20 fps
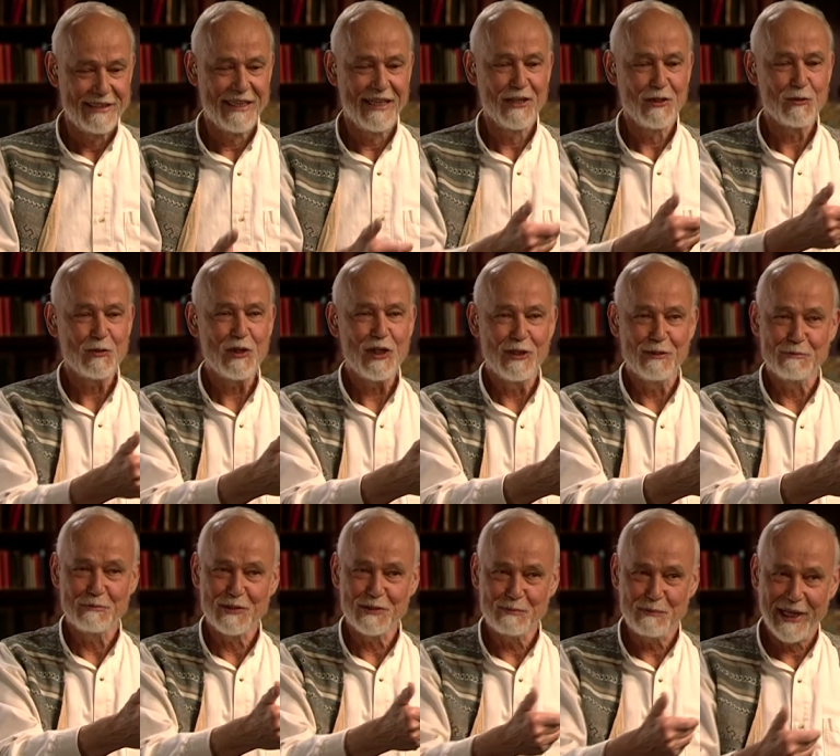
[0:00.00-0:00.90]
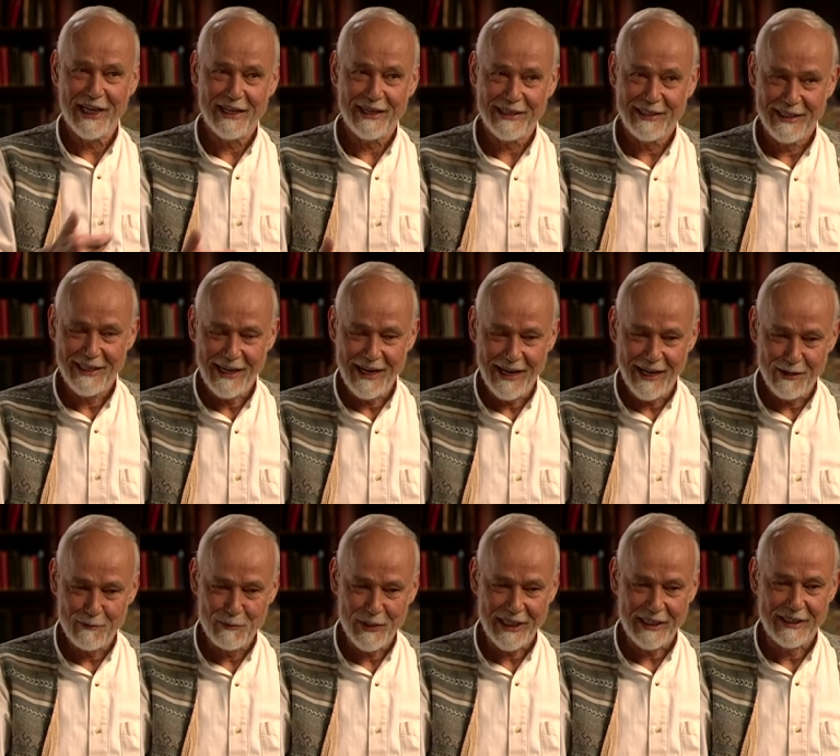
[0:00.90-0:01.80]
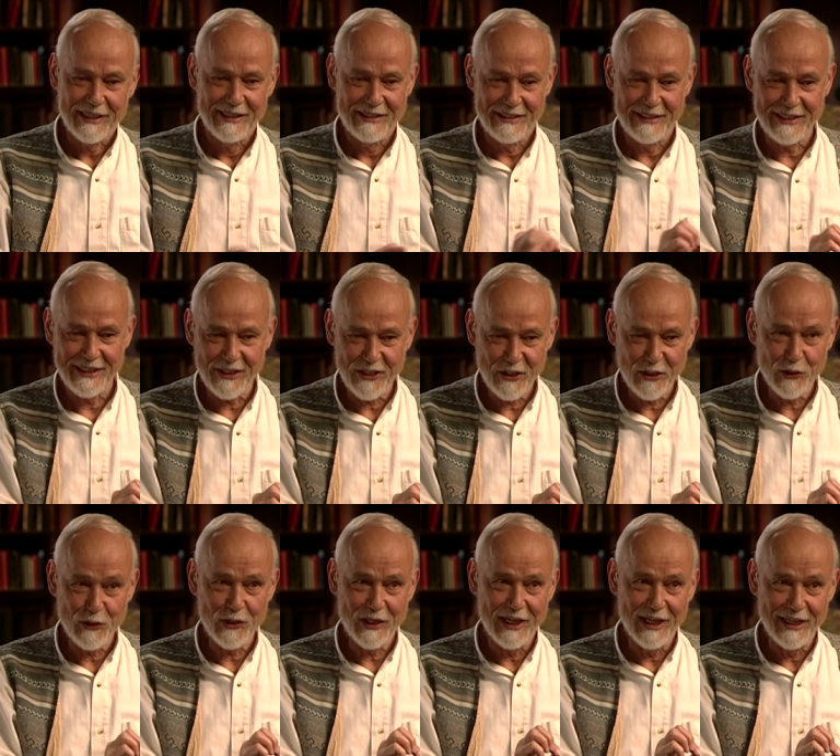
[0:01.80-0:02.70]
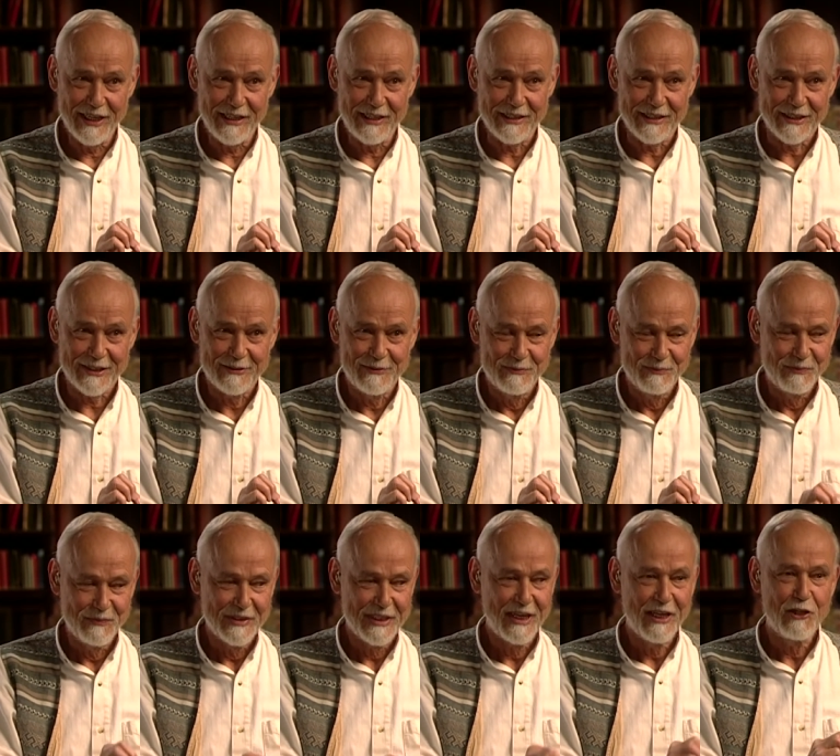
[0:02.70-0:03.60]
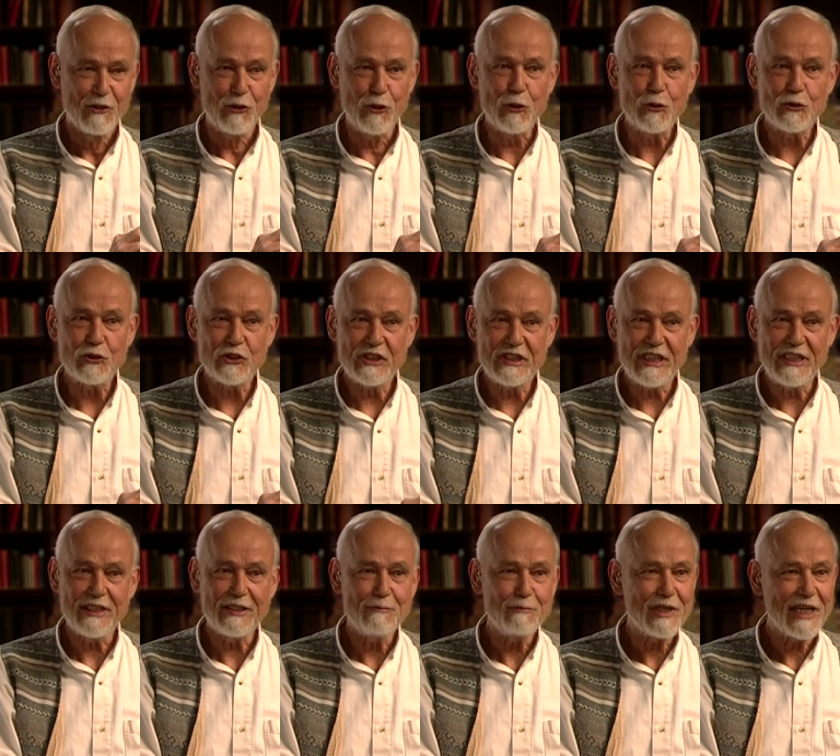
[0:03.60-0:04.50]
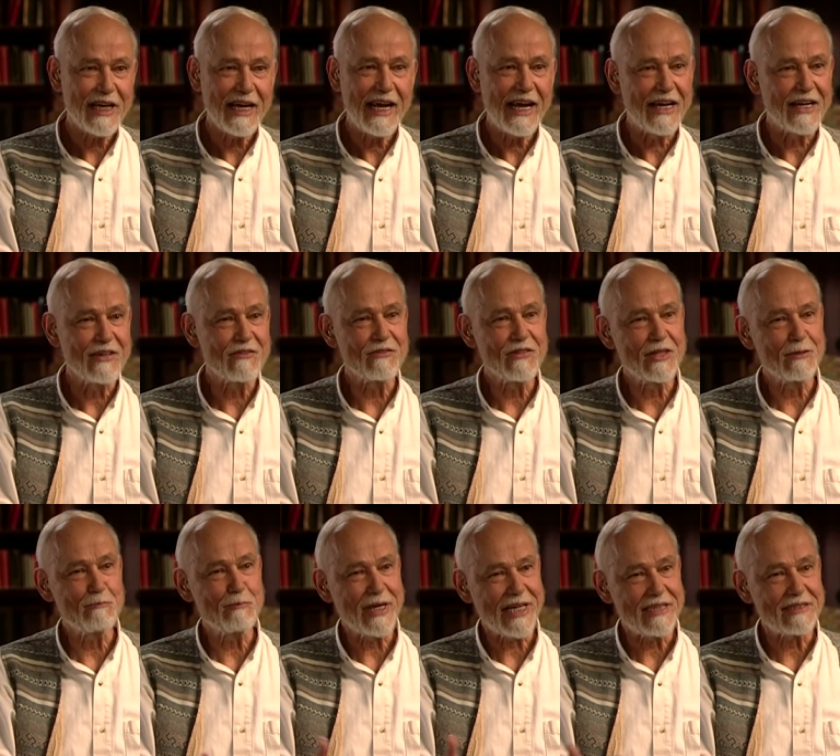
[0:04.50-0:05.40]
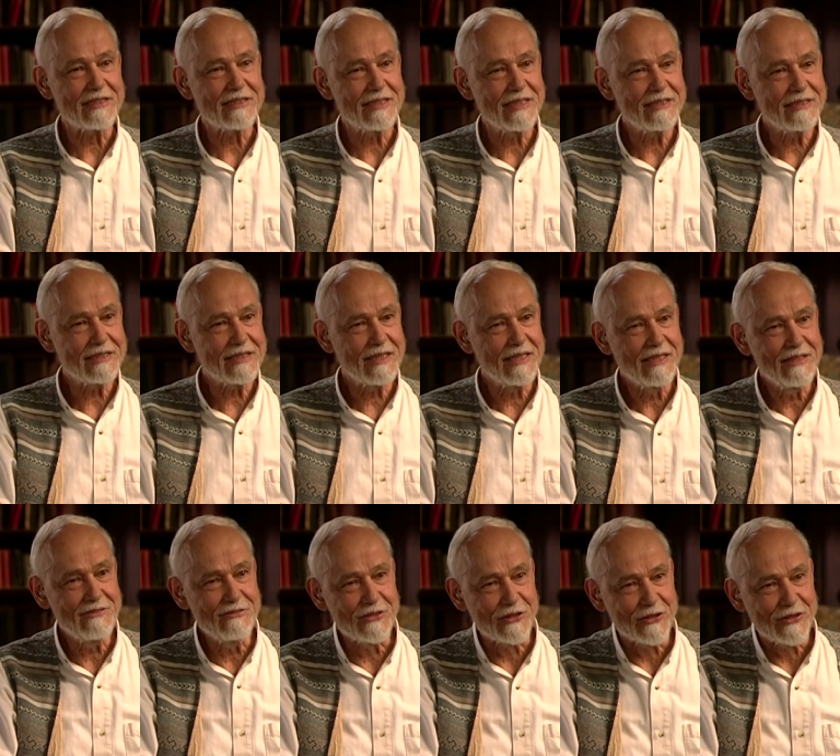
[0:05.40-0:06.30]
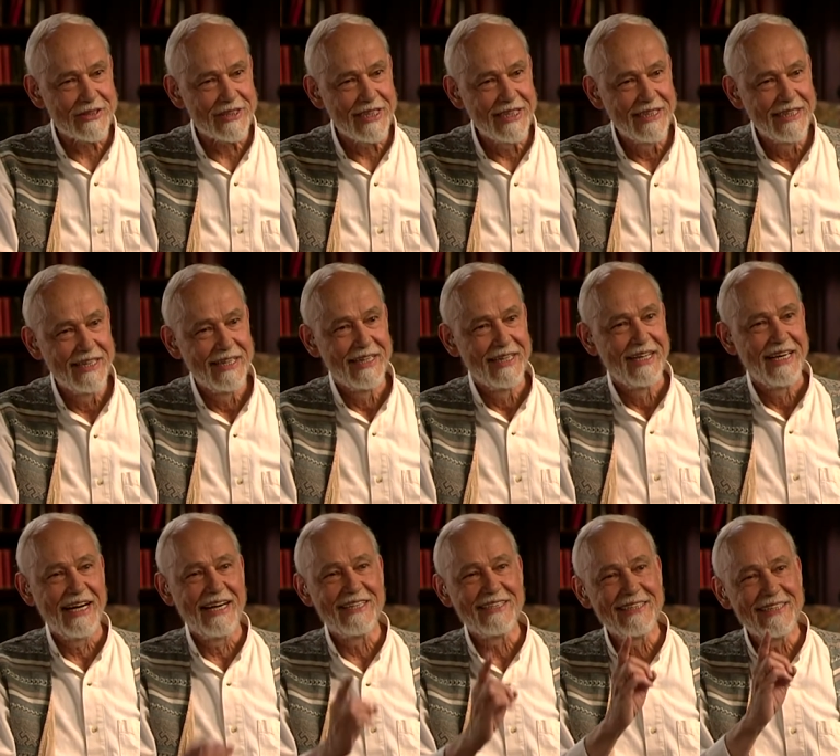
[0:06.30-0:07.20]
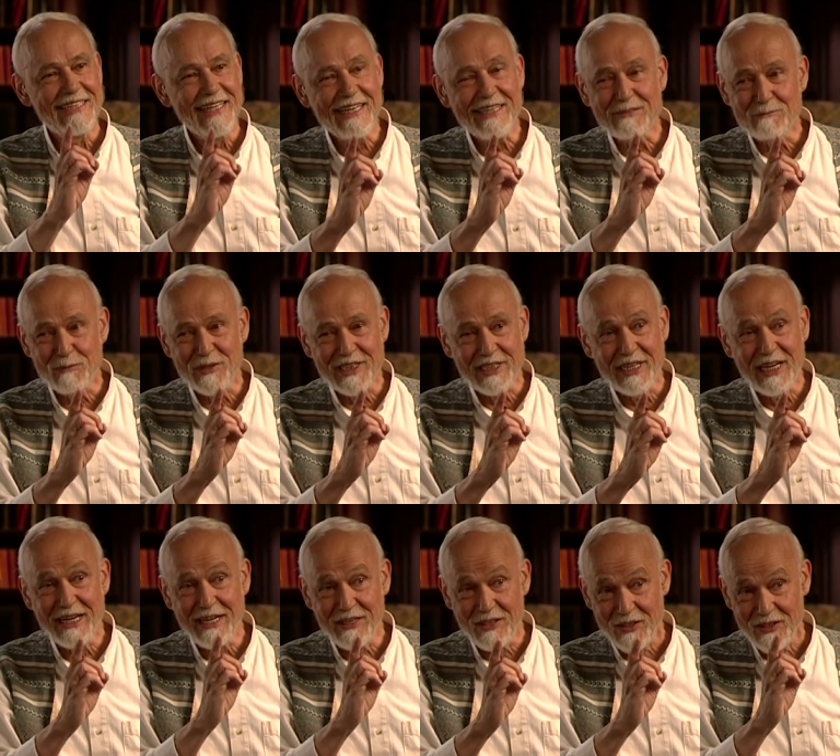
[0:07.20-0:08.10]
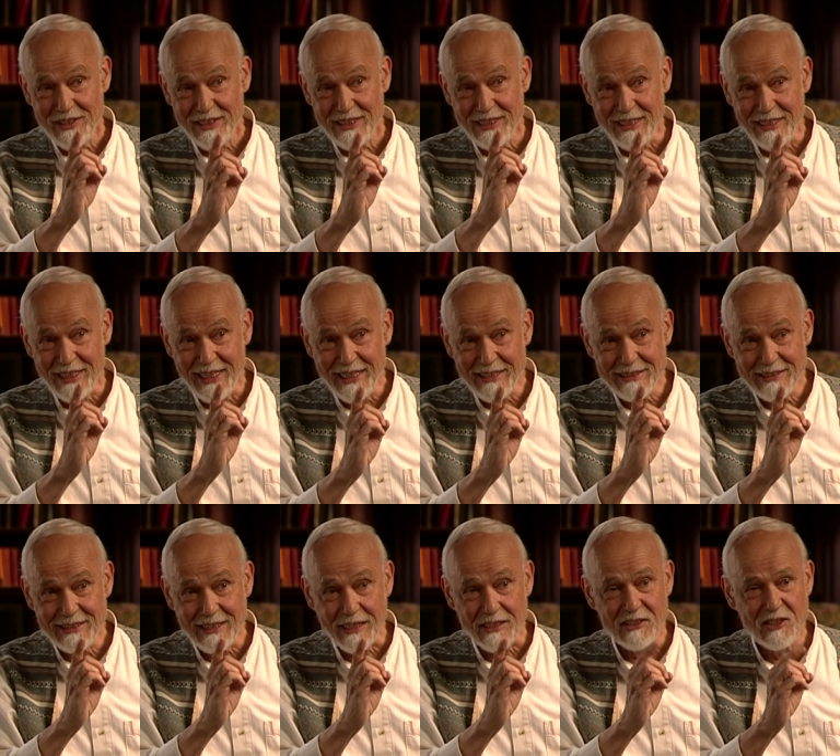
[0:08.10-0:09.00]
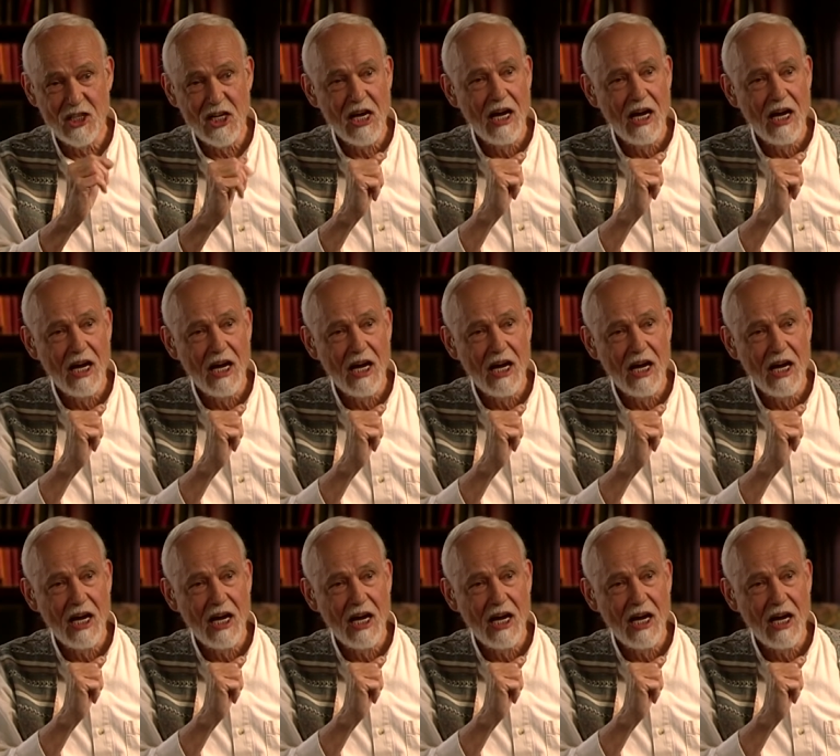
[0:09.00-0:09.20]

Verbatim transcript: Now comes back Abby. Dear Ida, you seem to have the bases covered. And then, but now, the lecture.